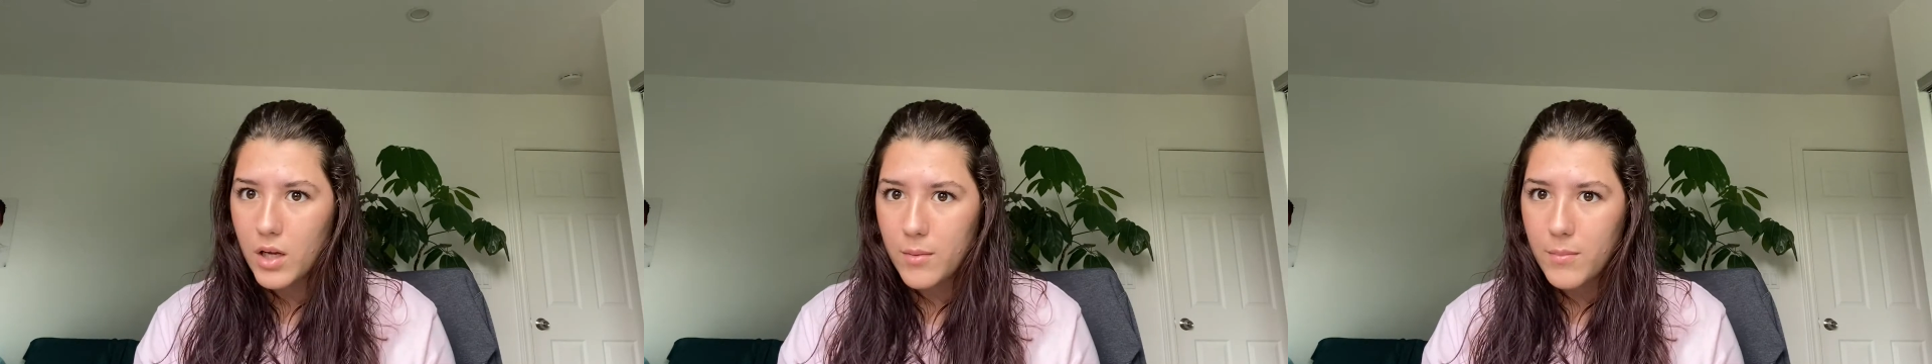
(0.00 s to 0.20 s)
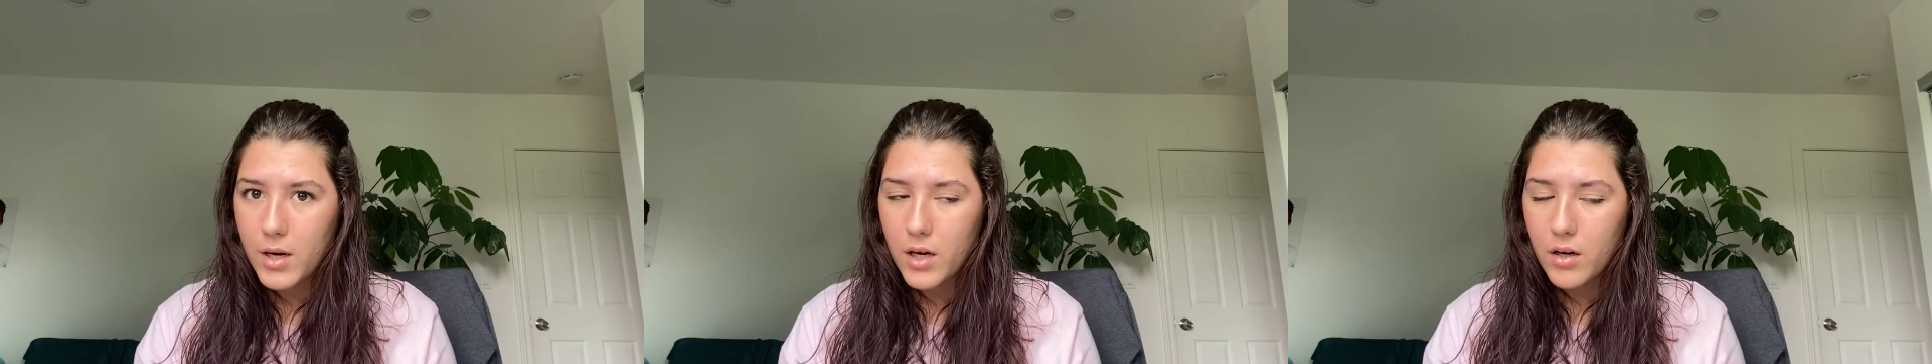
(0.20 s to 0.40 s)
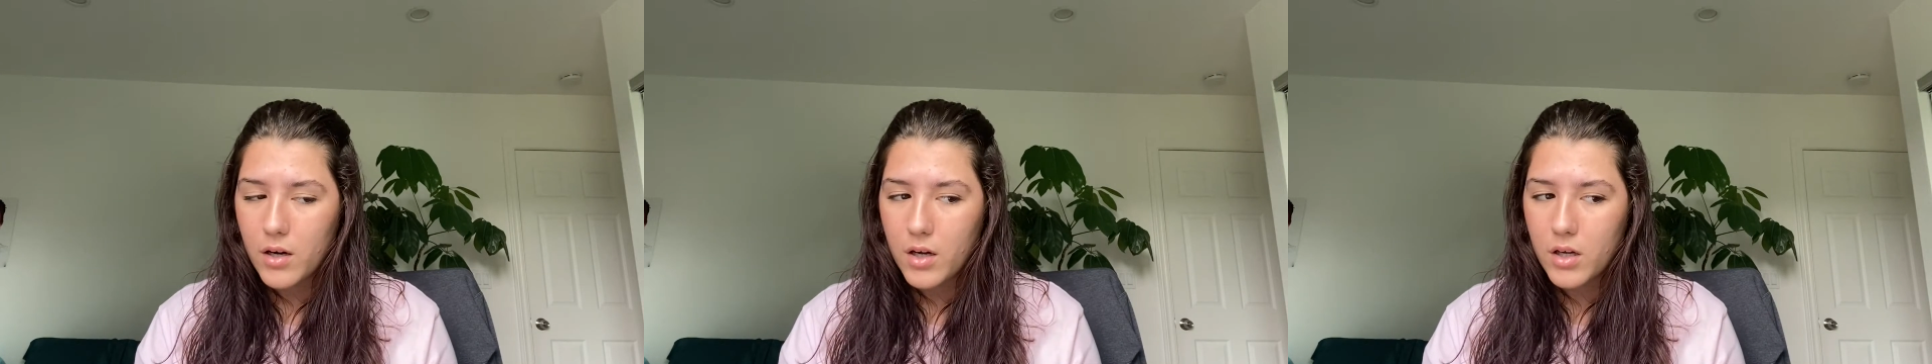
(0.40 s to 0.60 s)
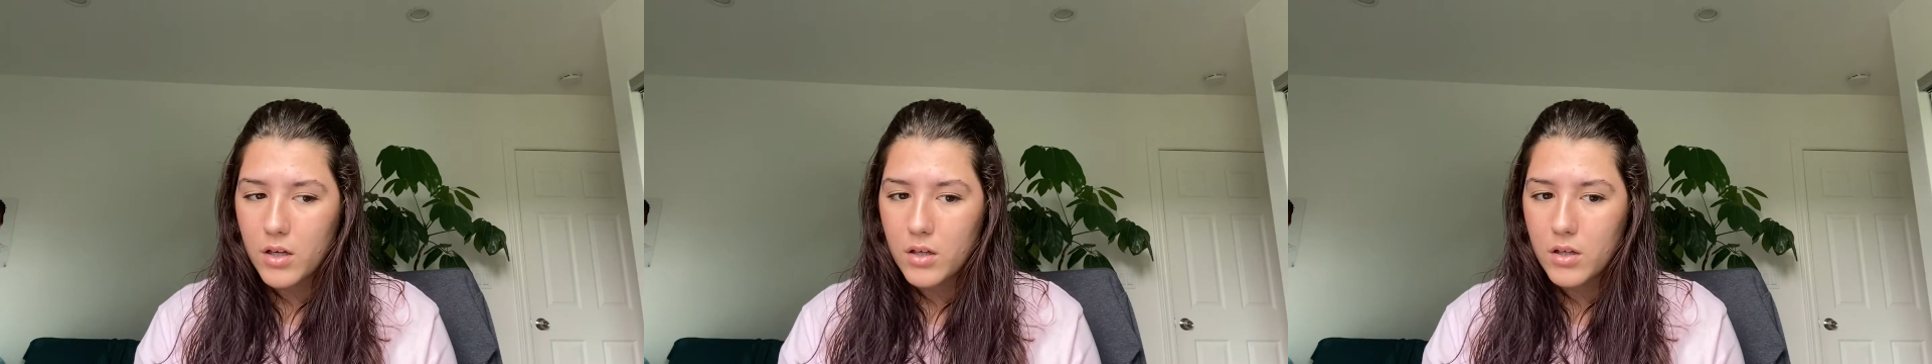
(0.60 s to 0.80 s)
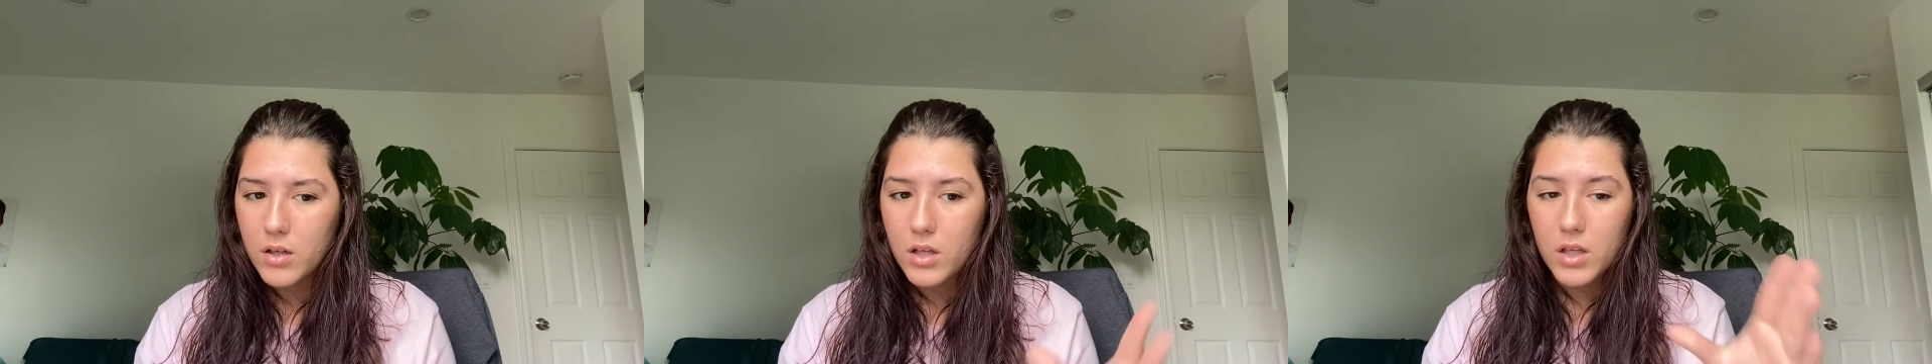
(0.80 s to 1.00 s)
America
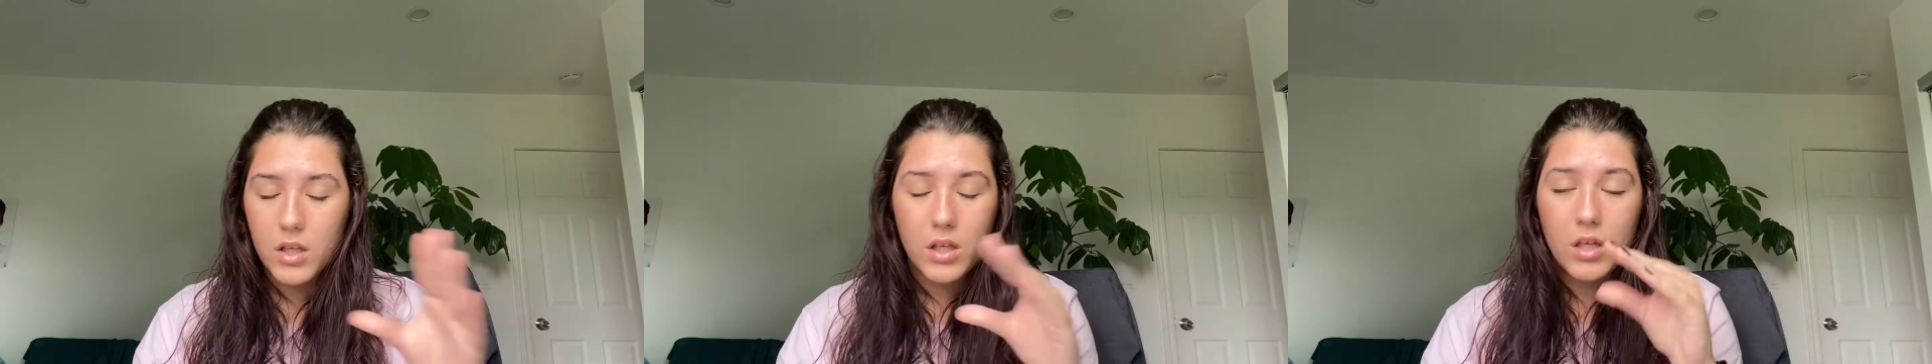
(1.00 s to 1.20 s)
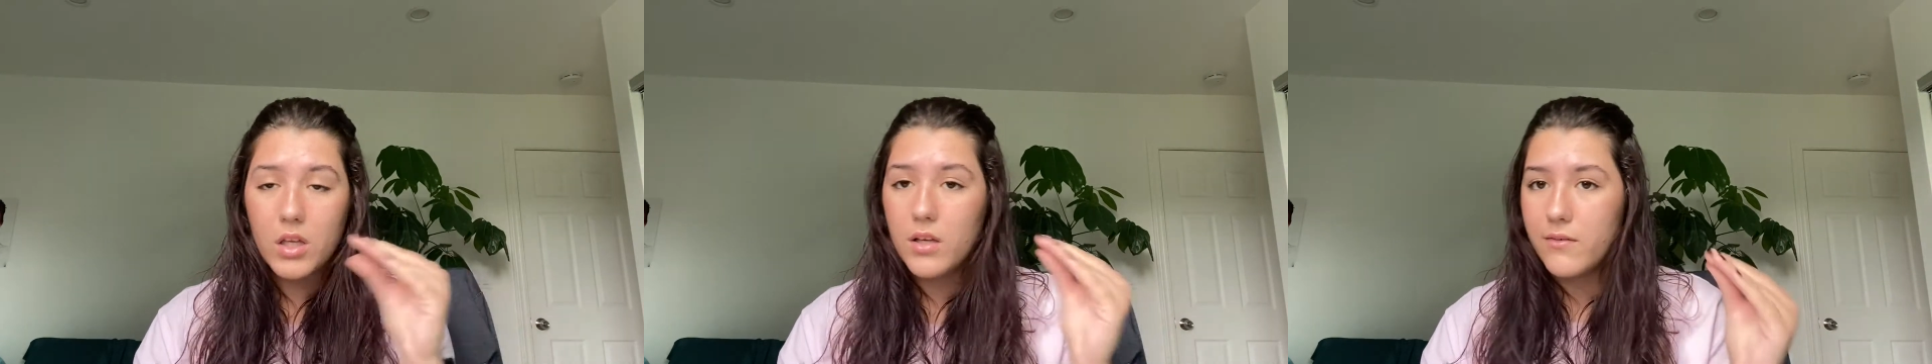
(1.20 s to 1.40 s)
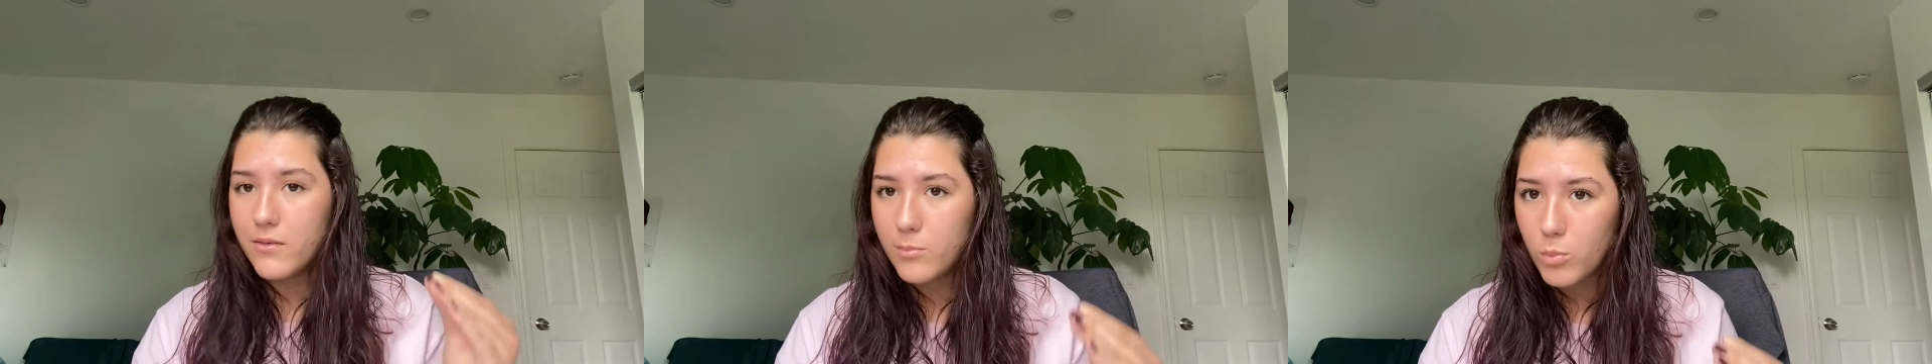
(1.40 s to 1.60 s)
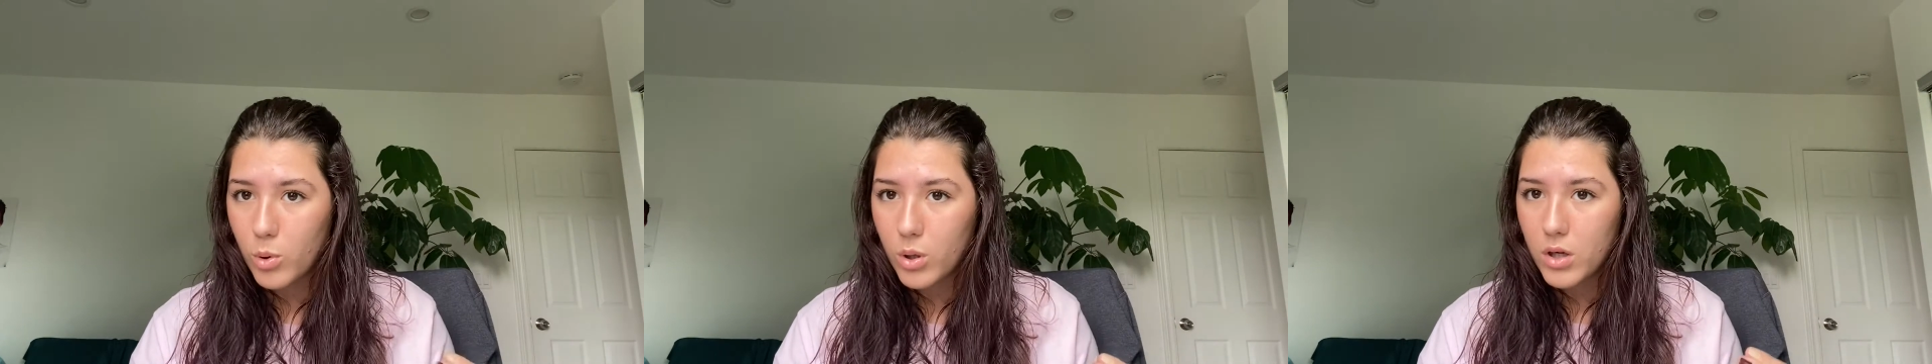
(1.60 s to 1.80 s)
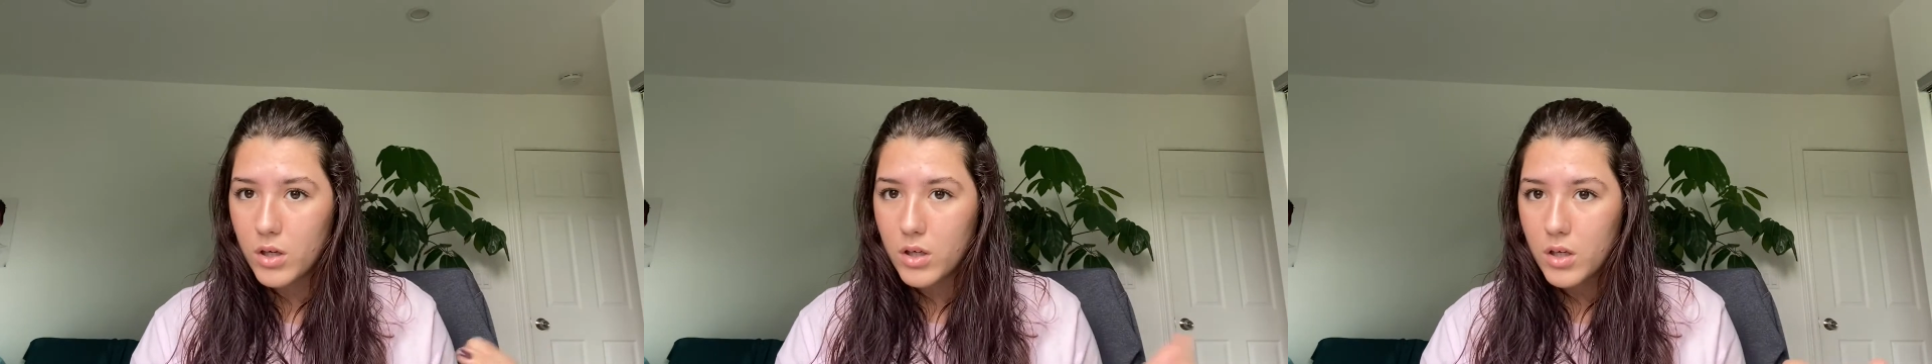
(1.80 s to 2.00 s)
even
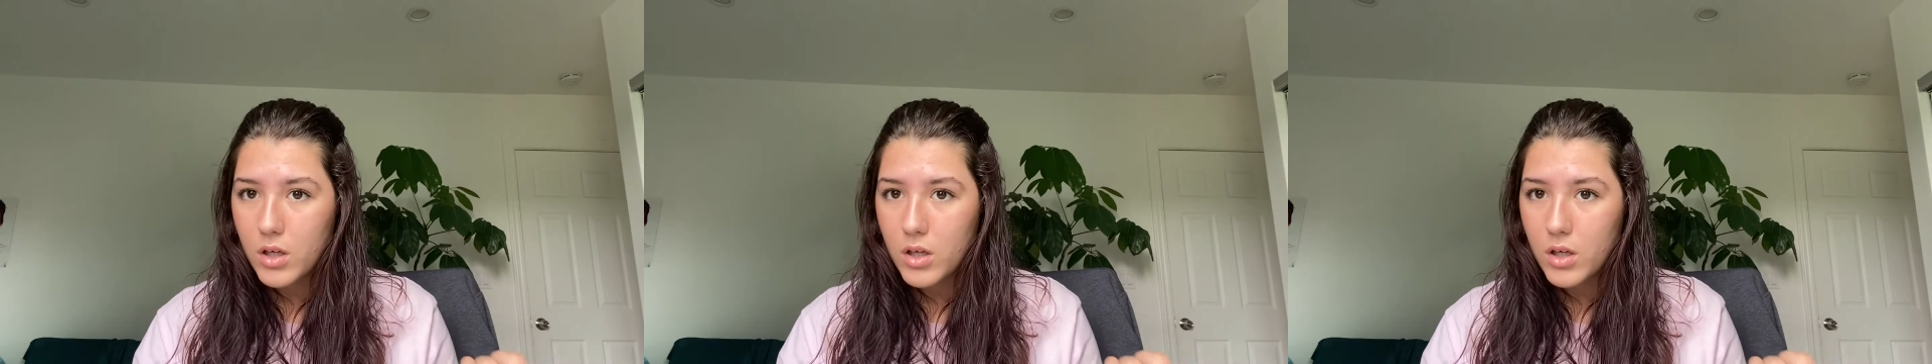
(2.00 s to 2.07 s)
more.